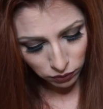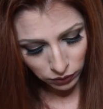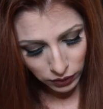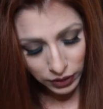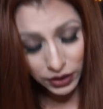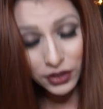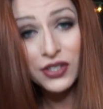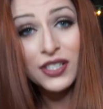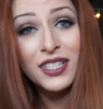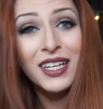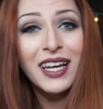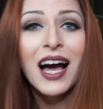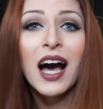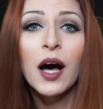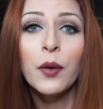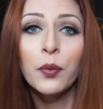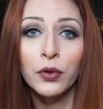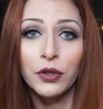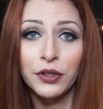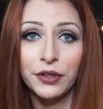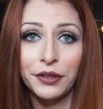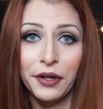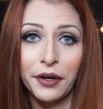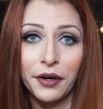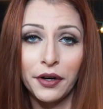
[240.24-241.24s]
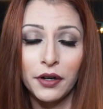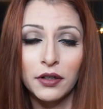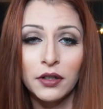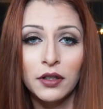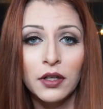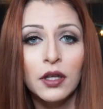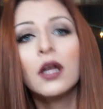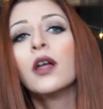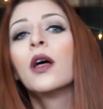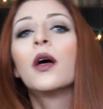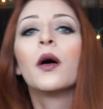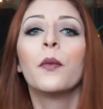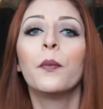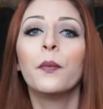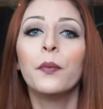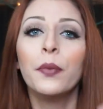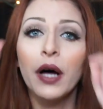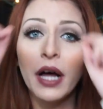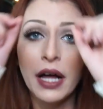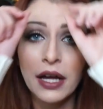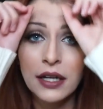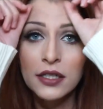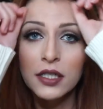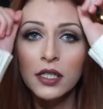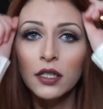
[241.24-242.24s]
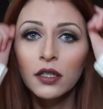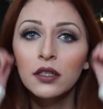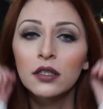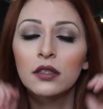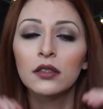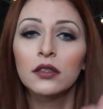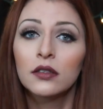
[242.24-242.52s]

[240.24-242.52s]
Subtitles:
There's a couple in there. But